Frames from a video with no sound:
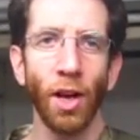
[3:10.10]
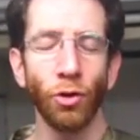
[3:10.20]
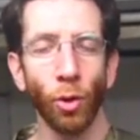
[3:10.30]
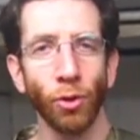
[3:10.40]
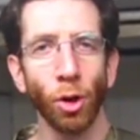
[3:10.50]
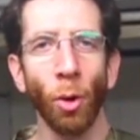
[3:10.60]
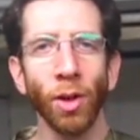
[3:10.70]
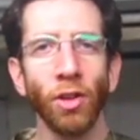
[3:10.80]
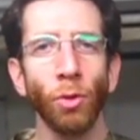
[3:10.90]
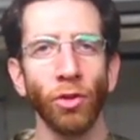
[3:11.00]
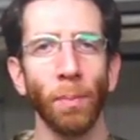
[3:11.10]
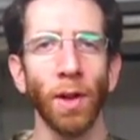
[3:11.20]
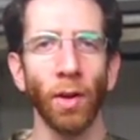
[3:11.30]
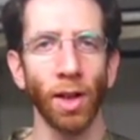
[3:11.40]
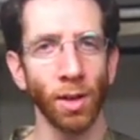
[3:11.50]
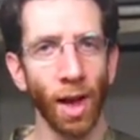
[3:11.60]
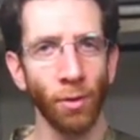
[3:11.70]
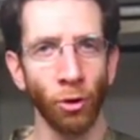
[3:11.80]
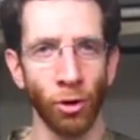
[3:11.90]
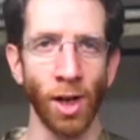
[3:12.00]
So if you're going to use something like a lever
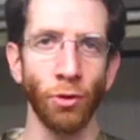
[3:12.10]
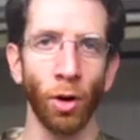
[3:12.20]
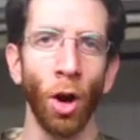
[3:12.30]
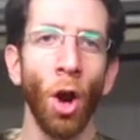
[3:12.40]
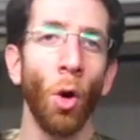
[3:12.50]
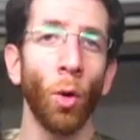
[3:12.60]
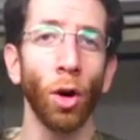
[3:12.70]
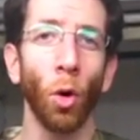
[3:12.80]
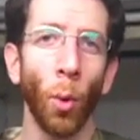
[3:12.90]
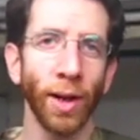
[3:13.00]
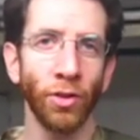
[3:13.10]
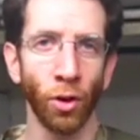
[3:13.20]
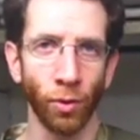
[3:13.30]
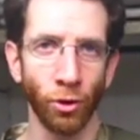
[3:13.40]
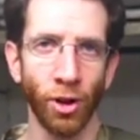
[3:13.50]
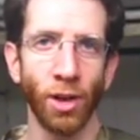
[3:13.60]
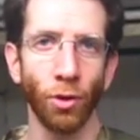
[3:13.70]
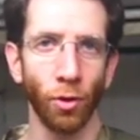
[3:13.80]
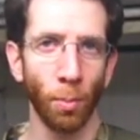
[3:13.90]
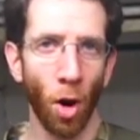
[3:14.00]
changer or a quicksilver changer
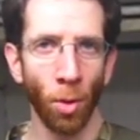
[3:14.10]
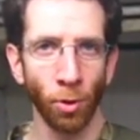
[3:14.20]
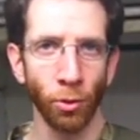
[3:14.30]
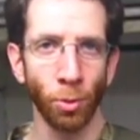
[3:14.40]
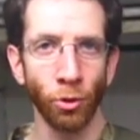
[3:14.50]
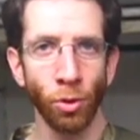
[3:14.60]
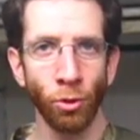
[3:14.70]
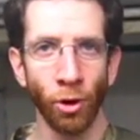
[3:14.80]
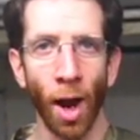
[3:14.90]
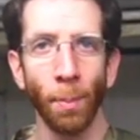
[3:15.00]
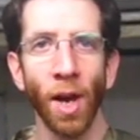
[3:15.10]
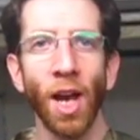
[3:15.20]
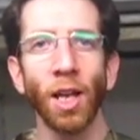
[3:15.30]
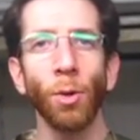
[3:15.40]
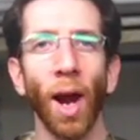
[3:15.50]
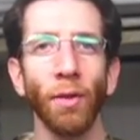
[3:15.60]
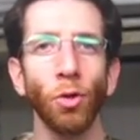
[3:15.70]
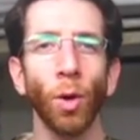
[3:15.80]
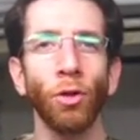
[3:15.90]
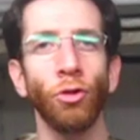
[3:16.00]
from Palmer's Pursuit Shop, you have
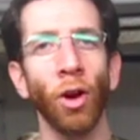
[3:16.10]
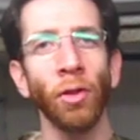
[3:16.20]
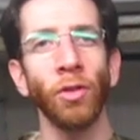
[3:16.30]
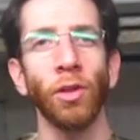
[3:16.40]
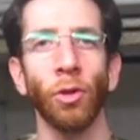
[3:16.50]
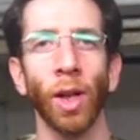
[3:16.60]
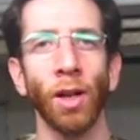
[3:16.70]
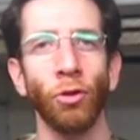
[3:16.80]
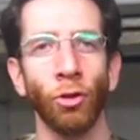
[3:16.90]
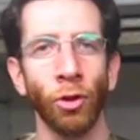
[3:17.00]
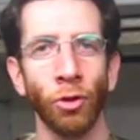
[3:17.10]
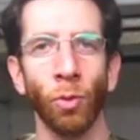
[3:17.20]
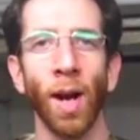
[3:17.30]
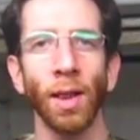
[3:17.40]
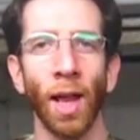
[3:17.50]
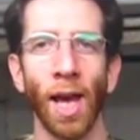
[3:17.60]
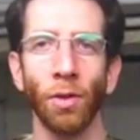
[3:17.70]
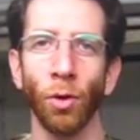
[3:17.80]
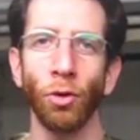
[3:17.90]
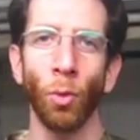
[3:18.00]
to adjust it so that it's just the right length
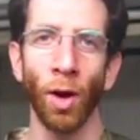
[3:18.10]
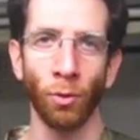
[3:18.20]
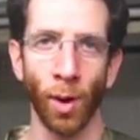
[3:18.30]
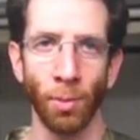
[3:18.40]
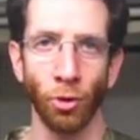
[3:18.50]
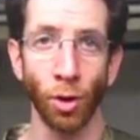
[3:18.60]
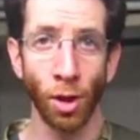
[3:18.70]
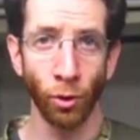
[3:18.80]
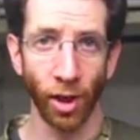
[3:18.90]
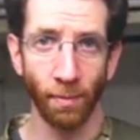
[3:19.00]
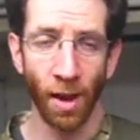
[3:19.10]
for the 12 grams you're using.